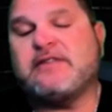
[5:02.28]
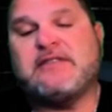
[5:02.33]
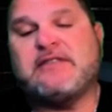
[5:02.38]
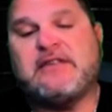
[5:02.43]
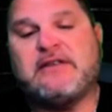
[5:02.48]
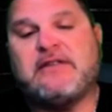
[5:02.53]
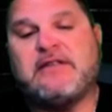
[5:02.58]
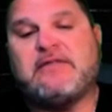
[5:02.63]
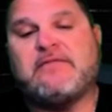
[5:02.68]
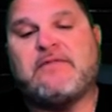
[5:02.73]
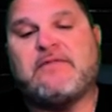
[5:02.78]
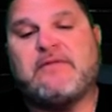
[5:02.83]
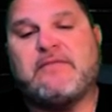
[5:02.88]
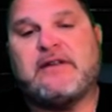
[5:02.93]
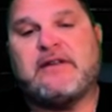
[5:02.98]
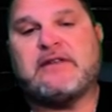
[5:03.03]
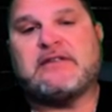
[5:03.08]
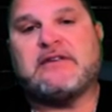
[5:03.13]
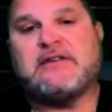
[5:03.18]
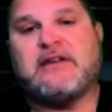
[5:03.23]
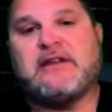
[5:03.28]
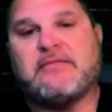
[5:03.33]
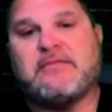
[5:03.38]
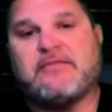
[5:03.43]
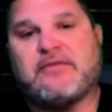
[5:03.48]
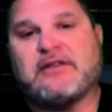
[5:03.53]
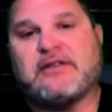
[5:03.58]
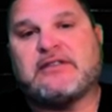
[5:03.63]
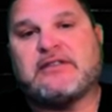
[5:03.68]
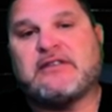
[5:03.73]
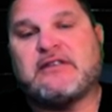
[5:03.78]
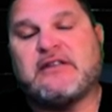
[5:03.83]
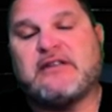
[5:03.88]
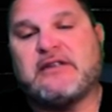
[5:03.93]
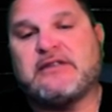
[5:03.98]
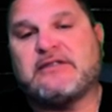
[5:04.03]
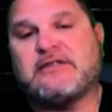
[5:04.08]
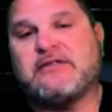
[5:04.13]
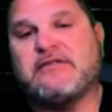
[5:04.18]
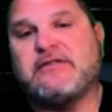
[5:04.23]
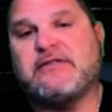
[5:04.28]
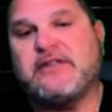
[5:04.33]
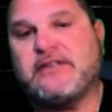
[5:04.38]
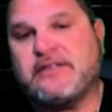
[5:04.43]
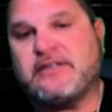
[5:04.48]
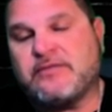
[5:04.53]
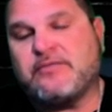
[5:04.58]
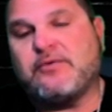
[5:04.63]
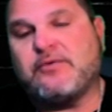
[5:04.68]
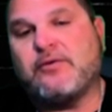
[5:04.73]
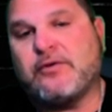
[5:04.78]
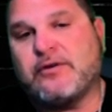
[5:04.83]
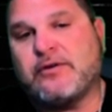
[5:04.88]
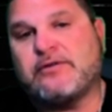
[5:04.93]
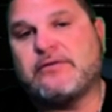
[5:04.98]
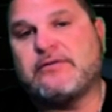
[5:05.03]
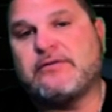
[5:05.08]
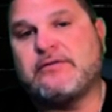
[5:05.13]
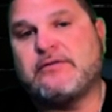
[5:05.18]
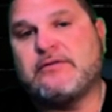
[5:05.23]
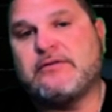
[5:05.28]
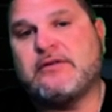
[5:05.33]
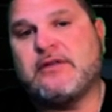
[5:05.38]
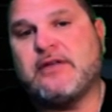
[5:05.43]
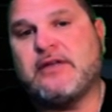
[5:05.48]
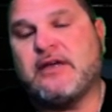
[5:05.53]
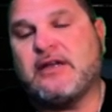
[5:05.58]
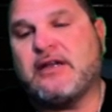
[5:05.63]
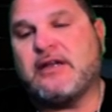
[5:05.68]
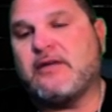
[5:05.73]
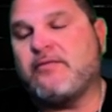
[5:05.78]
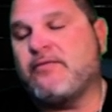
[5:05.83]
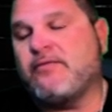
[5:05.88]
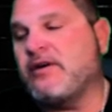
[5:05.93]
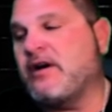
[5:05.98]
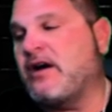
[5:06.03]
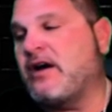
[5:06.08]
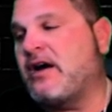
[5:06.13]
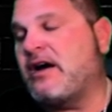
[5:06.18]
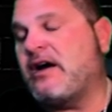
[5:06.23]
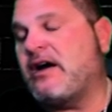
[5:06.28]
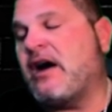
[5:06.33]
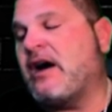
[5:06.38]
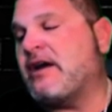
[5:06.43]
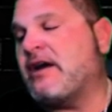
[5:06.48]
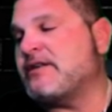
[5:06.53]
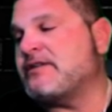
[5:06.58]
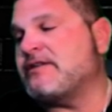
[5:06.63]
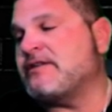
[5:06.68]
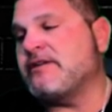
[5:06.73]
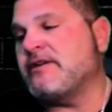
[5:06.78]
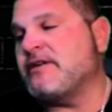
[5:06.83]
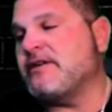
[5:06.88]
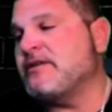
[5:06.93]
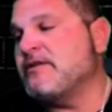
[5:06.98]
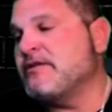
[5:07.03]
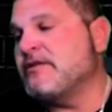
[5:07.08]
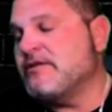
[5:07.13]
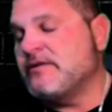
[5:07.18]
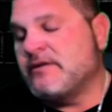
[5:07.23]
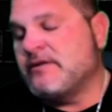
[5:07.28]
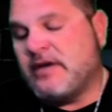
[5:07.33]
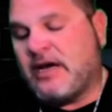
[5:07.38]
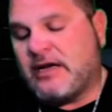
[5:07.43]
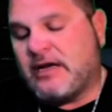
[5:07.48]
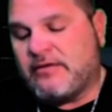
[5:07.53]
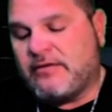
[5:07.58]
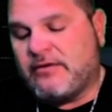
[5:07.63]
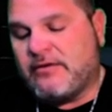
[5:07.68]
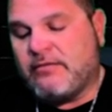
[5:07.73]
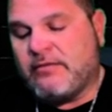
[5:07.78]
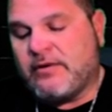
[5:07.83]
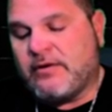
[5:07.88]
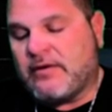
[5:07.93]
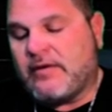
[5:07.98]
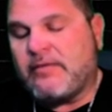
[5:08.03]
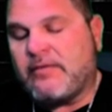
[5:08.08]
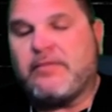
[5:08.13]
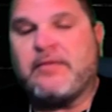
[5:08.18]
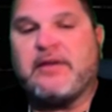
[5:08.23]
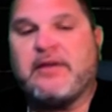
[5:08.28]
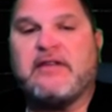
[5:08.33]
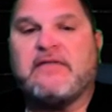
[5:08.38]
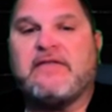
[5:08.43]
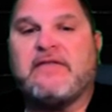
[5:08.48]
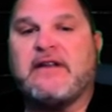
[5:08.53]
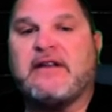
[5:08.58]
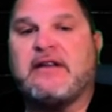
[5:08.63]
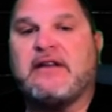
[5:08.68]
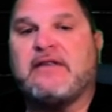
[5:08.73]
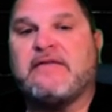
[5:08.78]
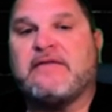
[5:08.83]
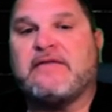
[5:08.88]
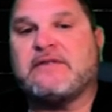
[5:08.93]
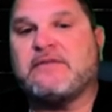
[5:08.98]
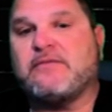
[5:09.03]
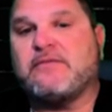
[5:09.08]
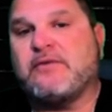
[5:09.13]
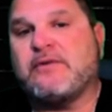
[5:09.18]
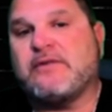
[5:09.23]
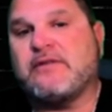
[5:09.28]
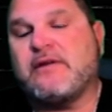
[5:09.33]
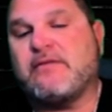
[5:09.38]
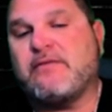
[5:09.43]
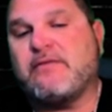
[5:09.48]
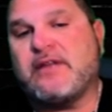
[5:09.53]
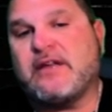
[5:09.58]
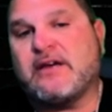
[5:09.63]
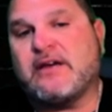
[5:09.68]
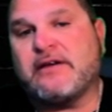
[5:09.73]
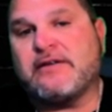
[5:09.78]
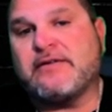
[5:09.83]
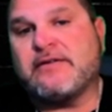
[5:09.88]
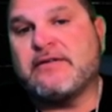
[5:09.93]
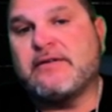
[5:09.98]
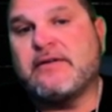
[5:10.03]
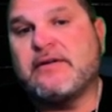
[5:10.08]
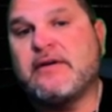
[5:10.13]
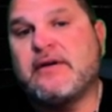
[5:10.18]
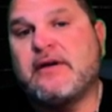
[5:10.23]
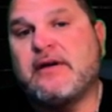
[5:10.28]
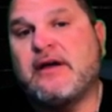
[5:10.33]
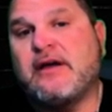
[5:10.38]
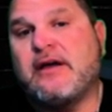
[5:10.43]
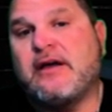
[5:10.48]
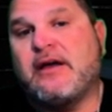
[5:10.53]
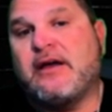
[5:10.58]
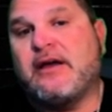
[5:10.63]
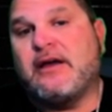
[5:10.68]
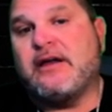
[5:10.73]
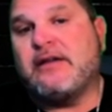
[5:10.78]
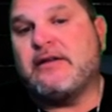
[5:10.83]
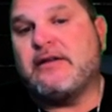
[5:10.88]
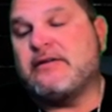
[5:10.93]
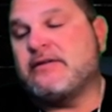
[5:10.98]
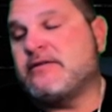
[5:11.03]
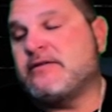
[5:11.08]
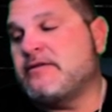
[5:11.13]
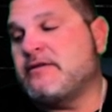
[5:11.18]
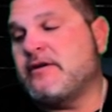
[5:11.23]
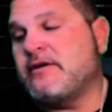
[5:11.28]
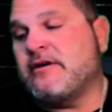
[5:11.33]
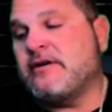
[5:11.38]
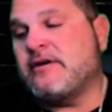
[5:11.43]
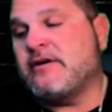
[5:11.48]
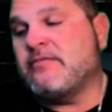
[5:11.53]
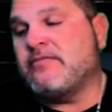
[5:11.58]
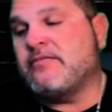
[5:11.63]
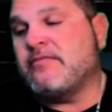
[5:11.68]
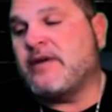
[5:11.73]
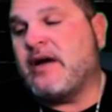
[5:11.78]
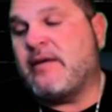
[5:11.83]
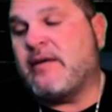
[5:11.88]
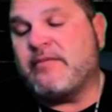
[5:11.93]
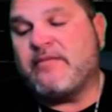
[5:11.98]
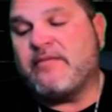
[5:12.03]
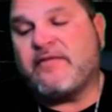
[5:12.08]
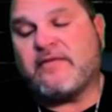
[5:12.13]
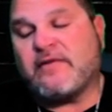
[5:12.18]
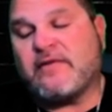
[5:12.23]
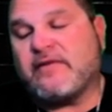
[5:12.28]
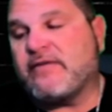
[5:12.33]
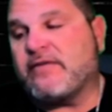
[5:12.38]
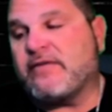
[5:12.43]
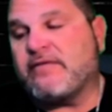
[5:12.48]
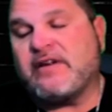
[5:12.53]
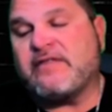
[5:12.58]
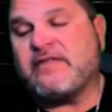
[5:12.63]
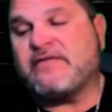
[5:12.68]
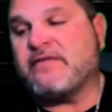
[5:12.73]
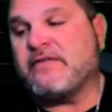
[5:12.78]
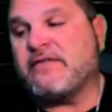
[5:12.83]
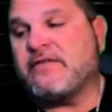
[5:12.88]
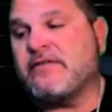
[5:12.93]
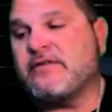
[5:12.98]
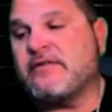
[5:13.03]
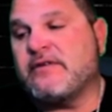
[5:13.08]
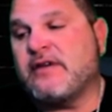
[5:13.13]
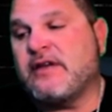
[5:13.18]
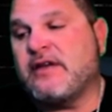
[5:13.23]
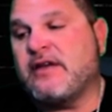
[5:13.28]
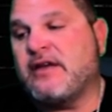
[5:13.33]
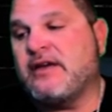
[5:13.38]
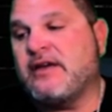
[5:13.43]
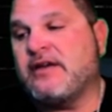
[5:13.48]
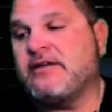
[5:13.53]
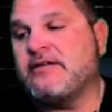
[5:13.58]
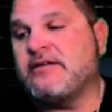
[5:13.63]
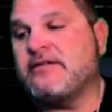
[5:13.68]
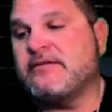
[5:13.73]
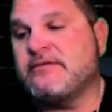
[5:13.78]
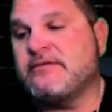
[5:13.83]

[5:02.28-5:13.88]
dealing with metastatic breast cancer need support. And honestly, I don't know where I would be if I didn't have the support that we had. And I'm forever grateful. And